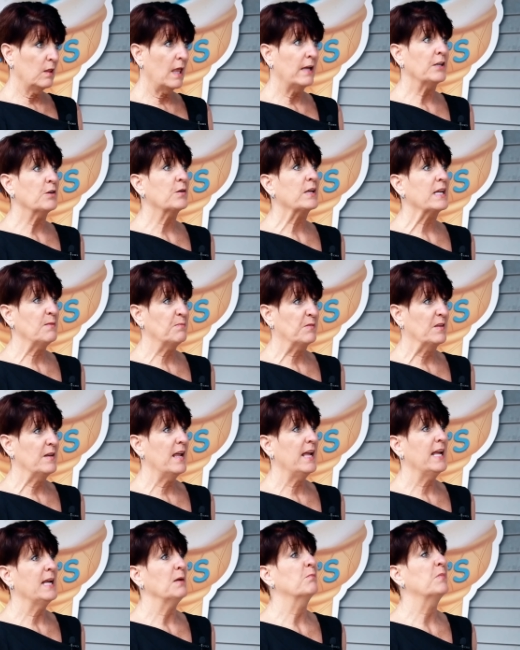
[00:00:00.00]
let you keep the
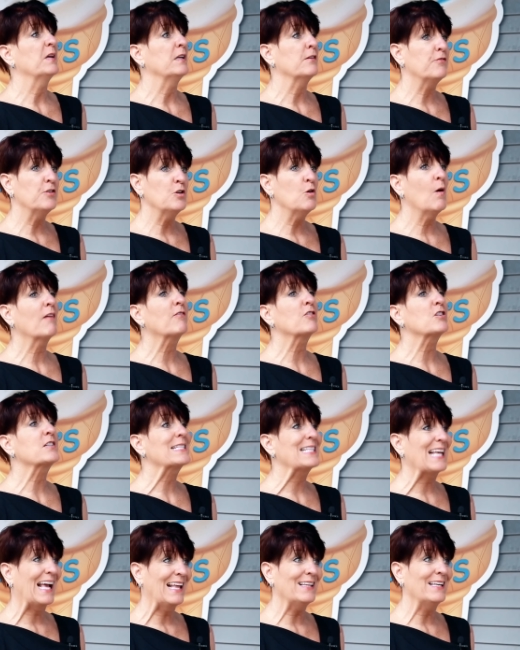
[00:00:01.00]
name. But if you ever
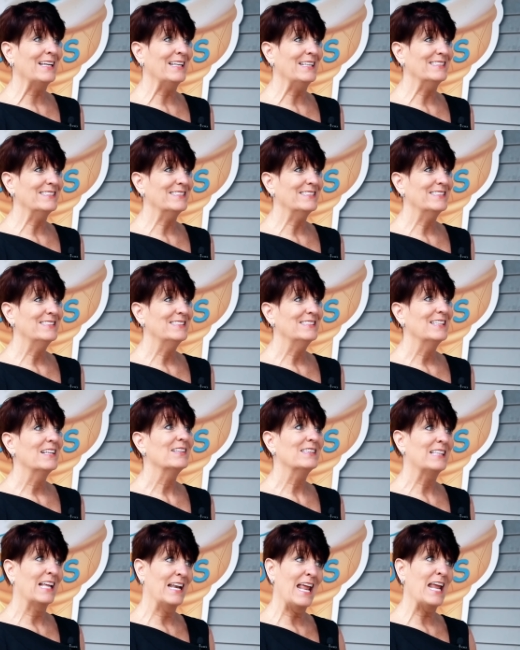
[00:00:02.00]
sell it,
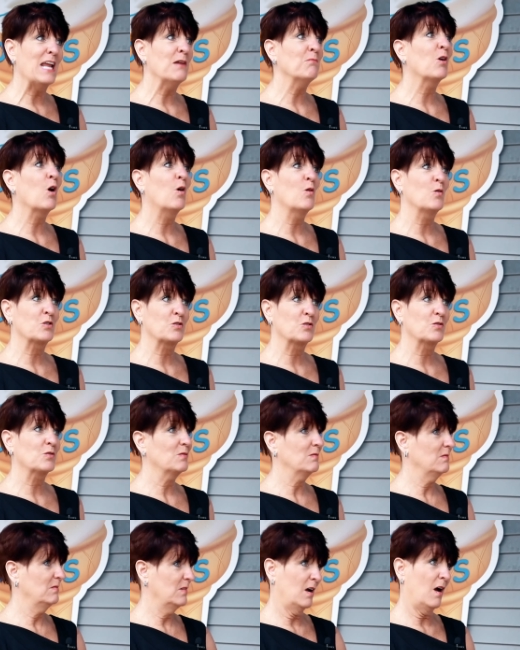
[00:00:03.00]
the name goes
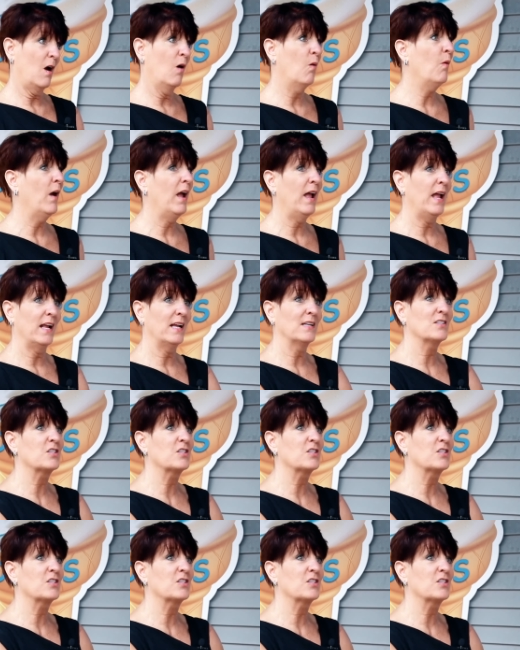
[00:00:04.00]
away.